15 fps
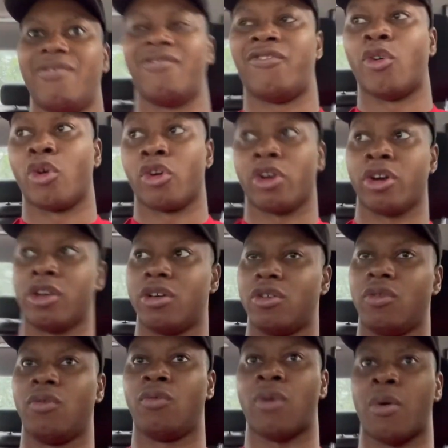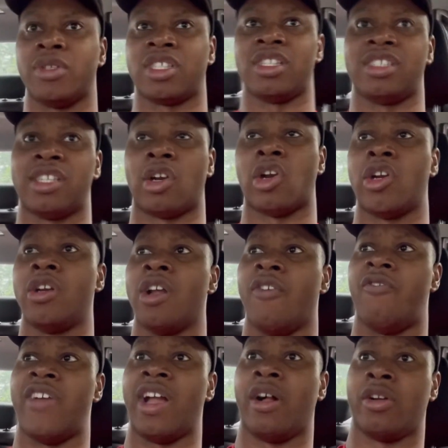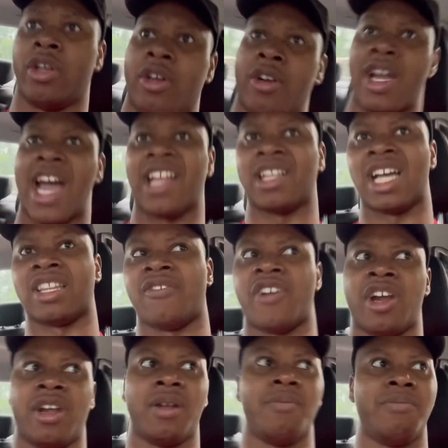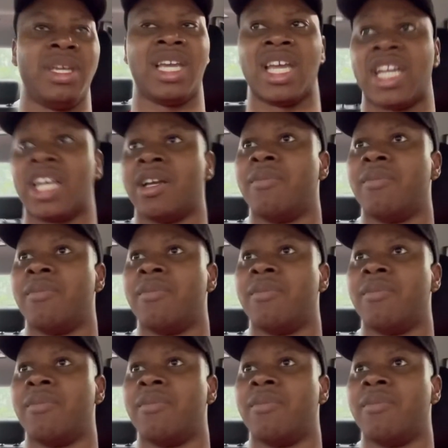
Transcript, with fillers: for what was considered a failure at, at the very beginning.